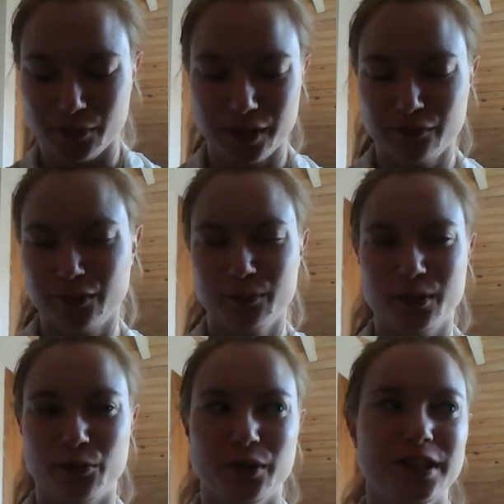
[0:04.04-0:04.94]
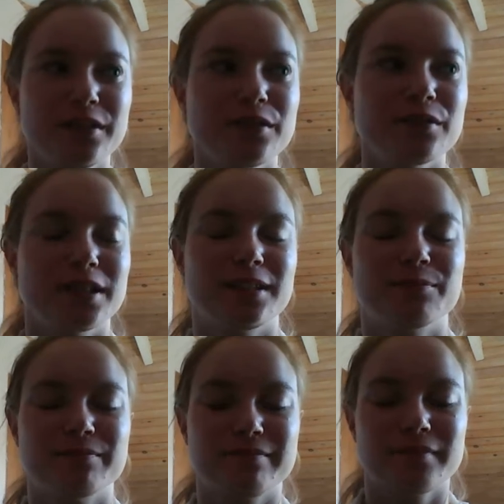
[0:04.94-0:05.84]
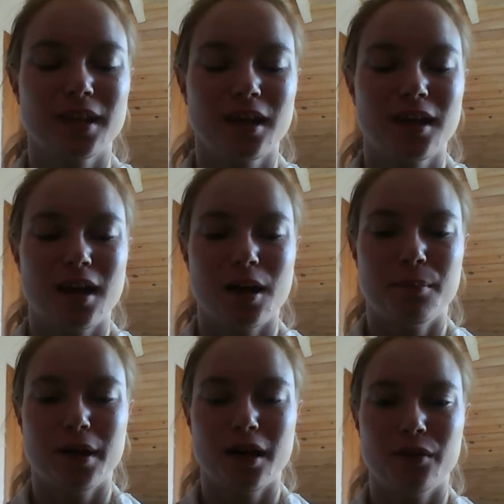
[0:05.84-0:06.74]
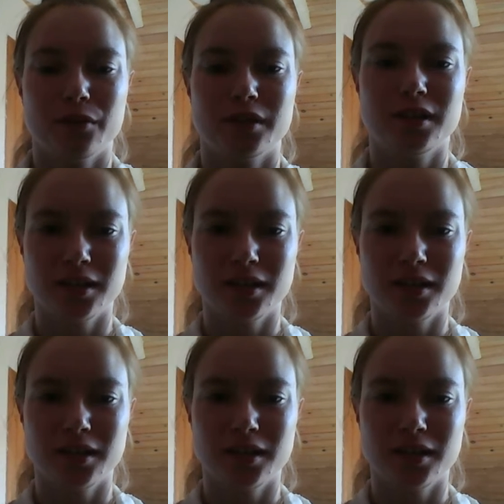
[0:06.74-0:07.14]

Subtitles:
want to film a video about